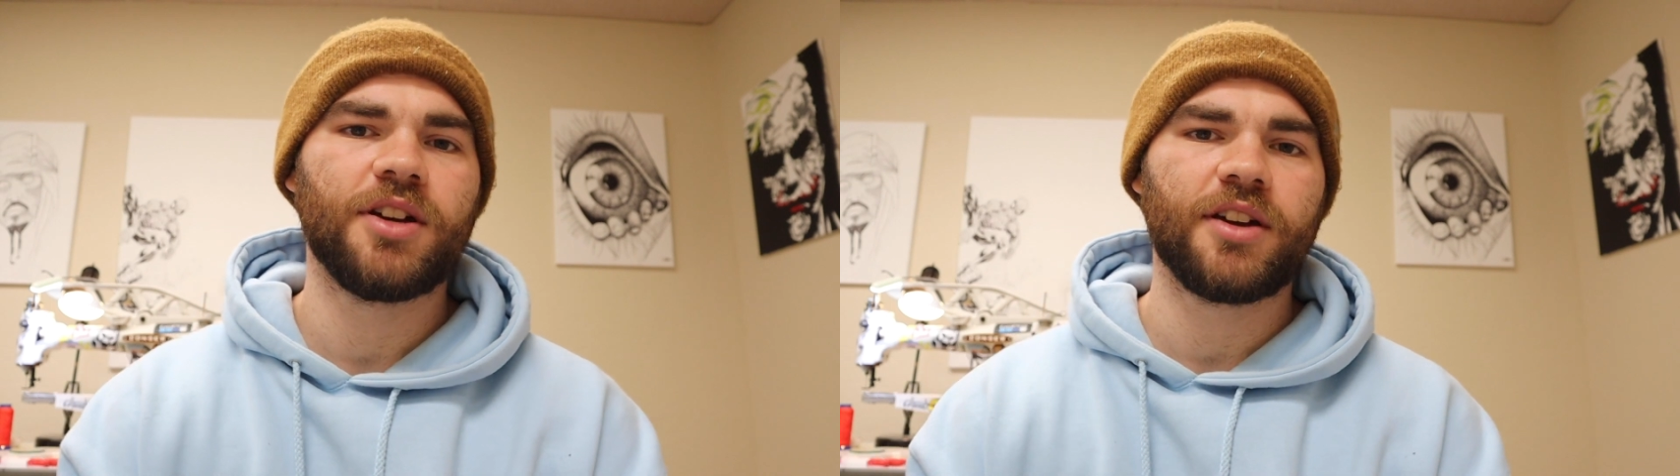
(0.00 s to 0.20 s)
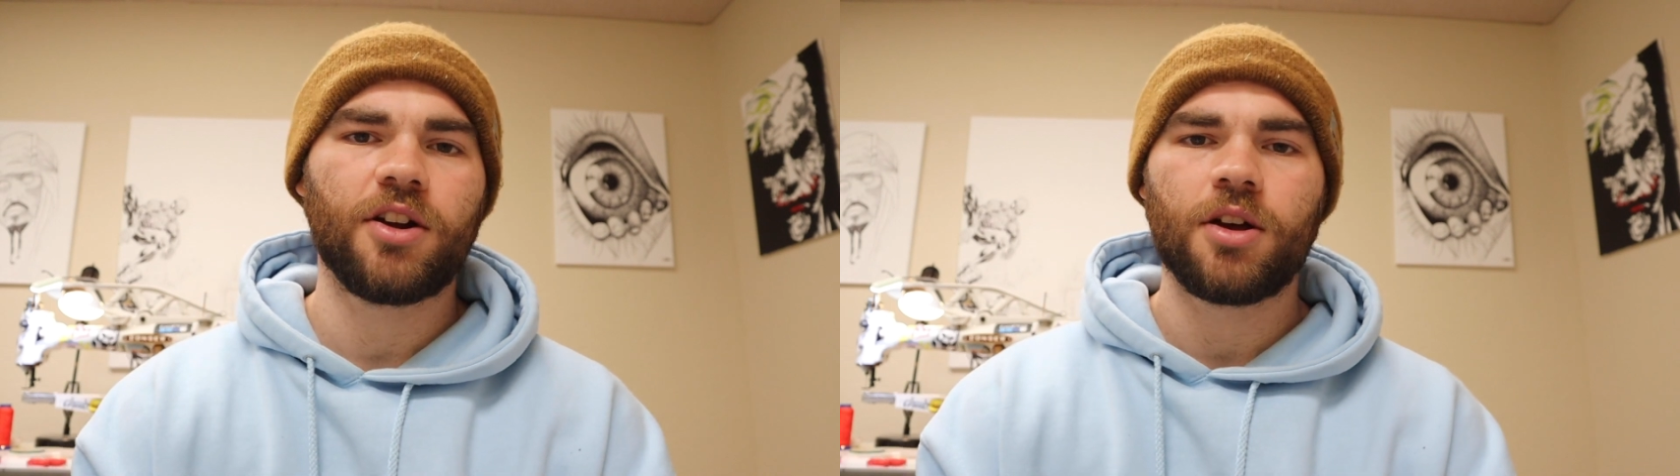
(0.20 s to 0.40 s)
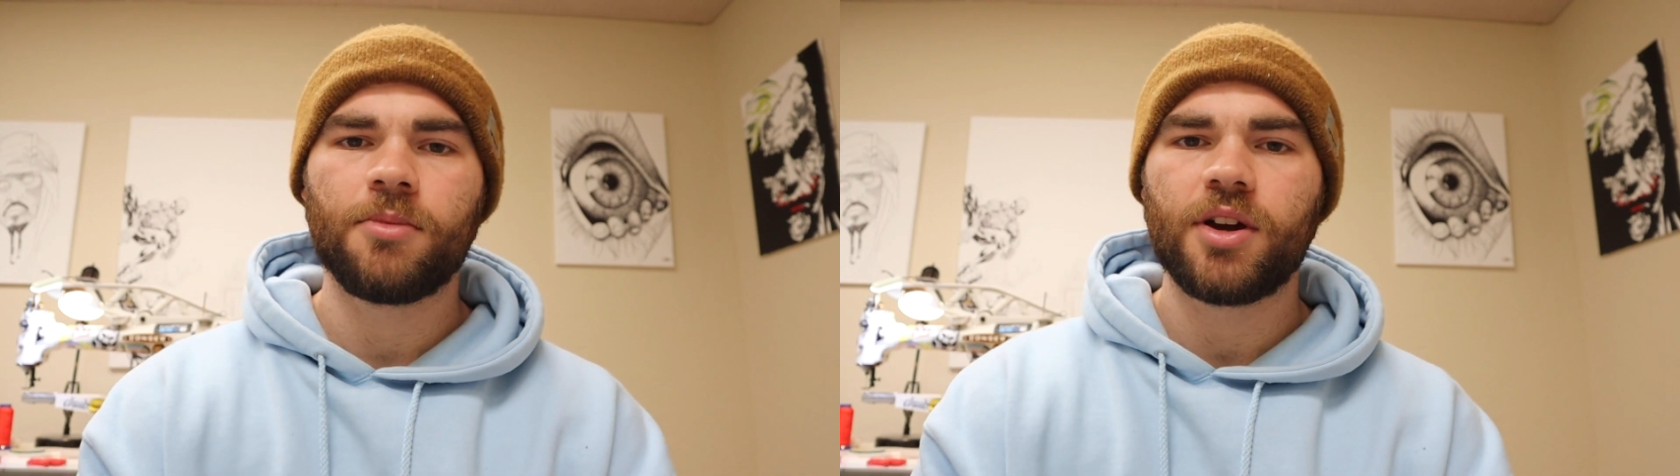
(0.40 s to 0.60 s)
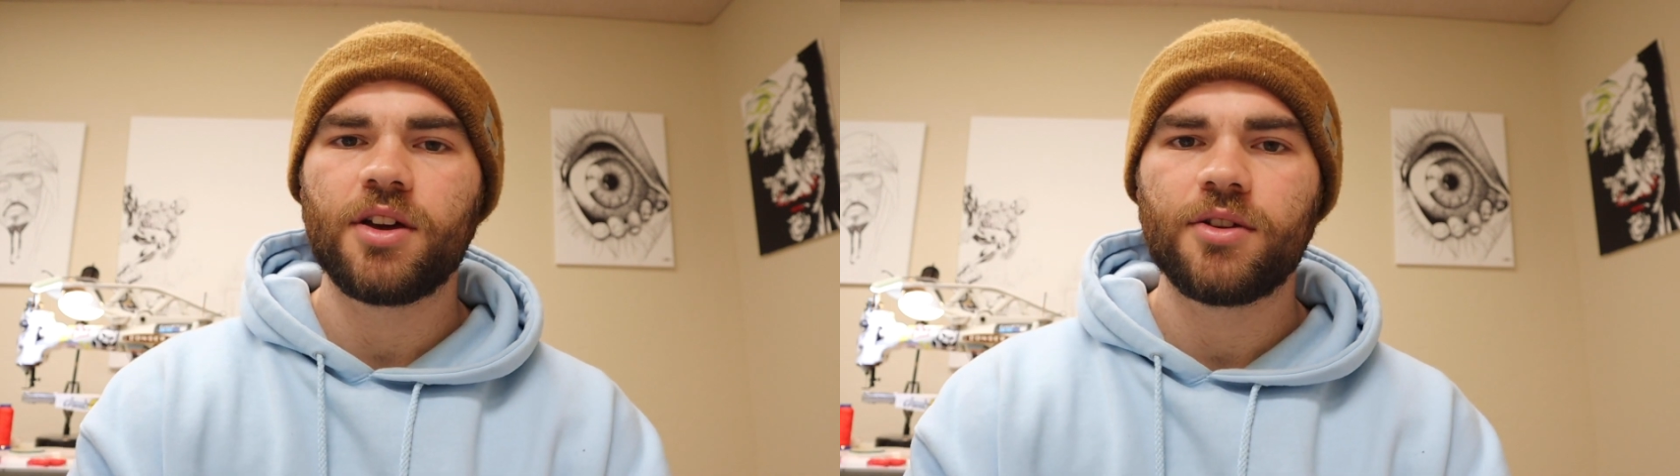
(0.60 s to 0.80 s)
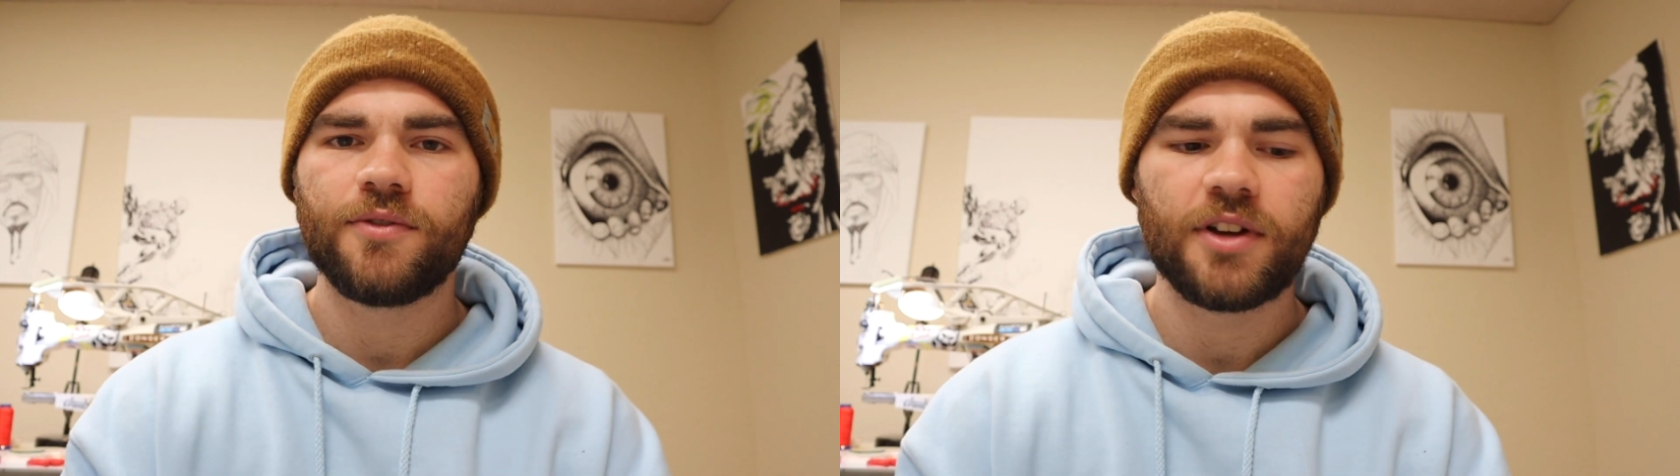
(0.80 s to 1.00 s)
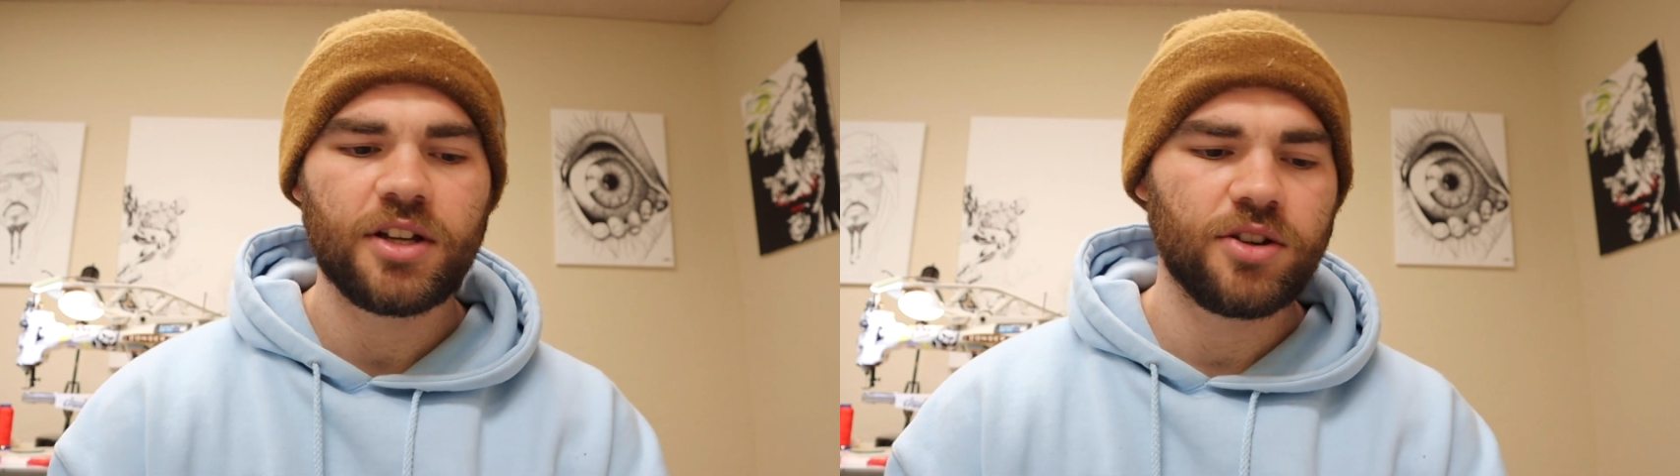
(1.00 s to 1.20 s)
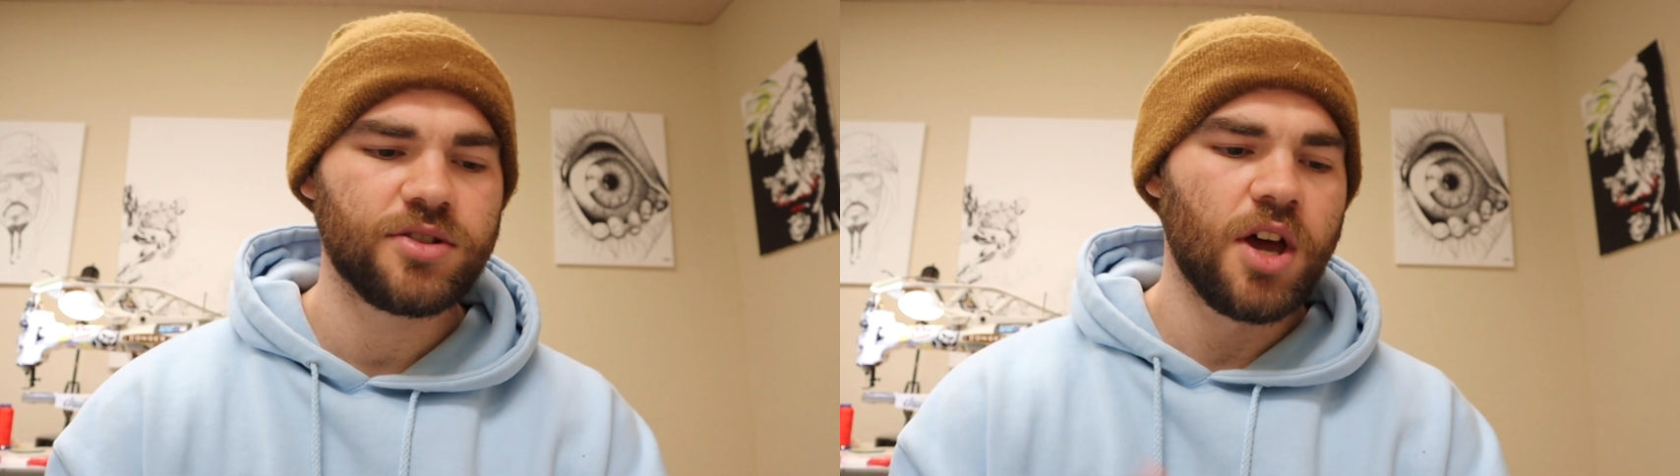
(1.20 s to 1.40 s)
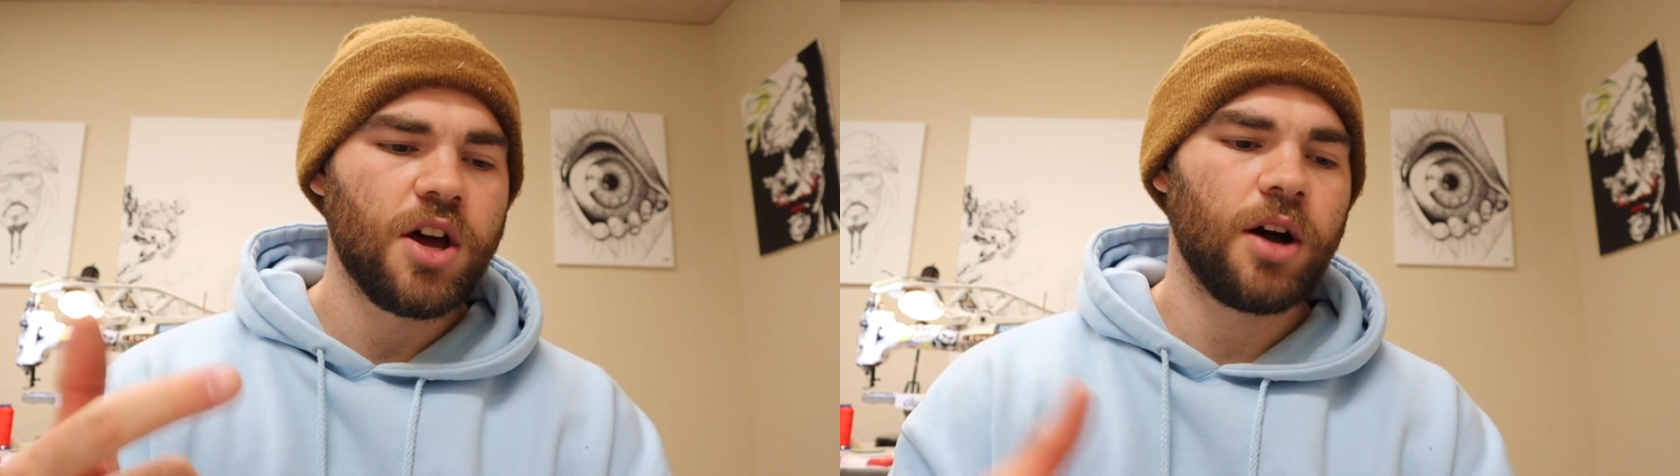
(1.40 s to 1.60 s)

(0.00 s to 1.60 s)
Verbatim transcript: check out all my other videos.